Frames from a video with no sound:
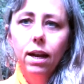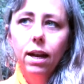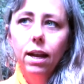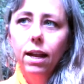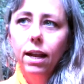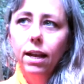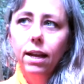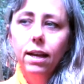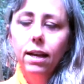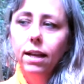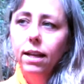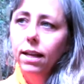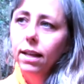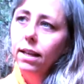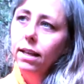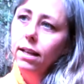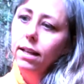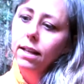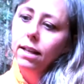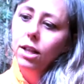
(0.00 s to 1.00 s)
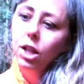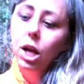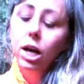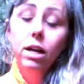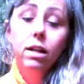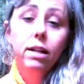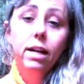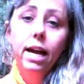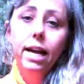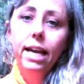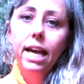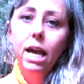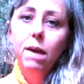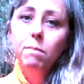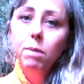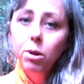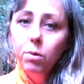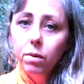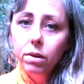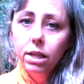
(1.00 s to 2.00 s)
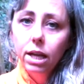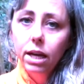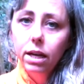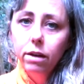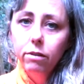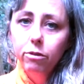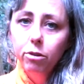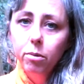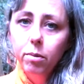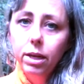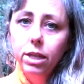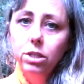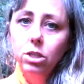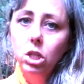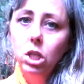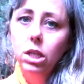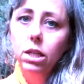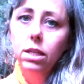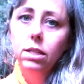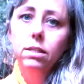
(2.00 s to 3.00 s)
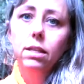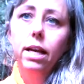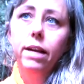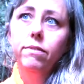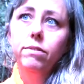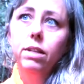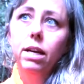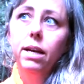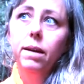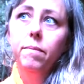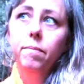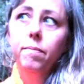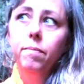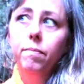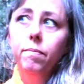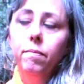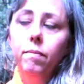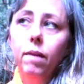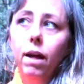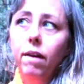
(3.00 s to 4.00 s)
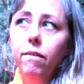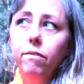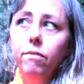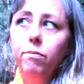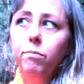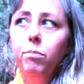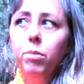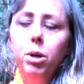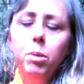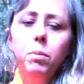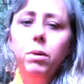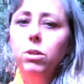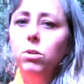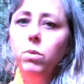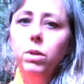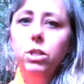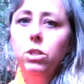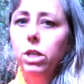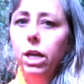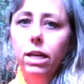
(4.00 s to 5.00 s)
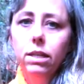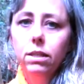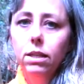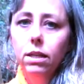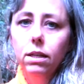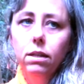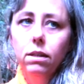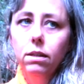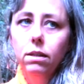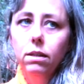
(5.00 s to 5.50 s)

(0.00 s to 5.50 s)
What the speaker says: Like, luckily I came in with that information in this lifetime. I pretty much reject it